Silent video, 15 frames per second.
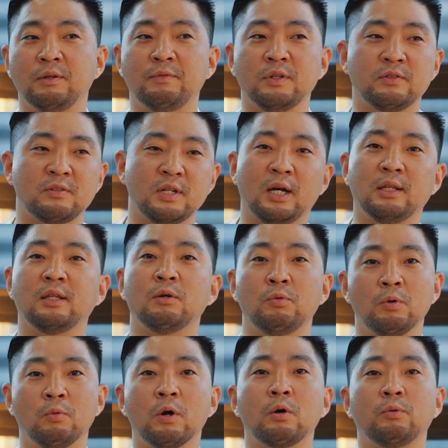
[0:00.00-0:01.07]
If it's not, then
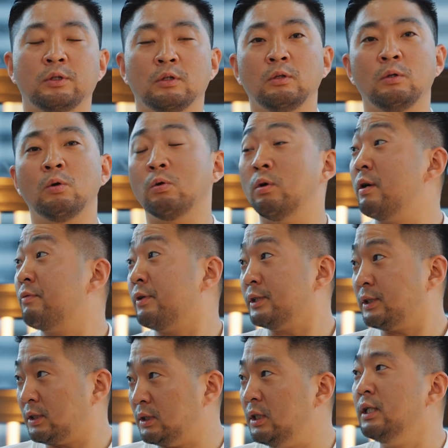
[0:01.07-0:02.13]
we work with the local
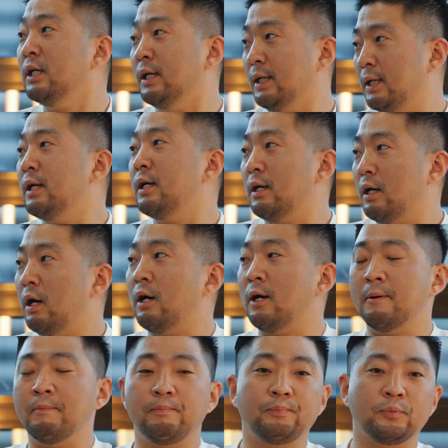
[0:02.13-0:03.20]
FRC
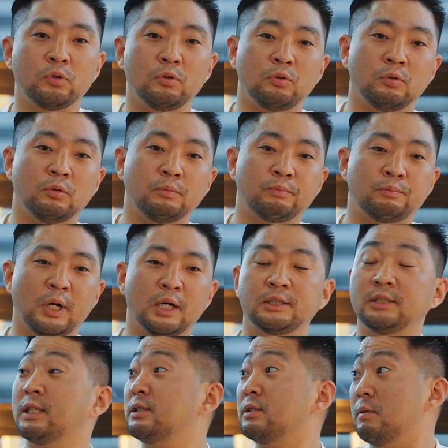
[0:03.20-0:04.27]
to
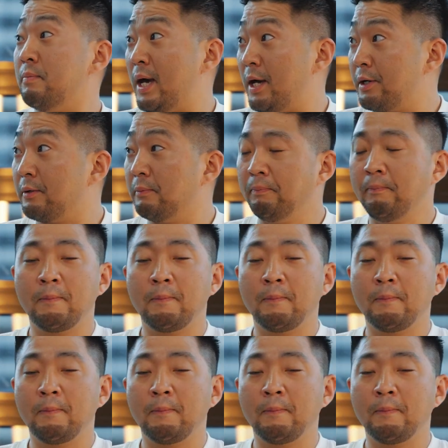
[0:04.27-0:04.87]
process the matter.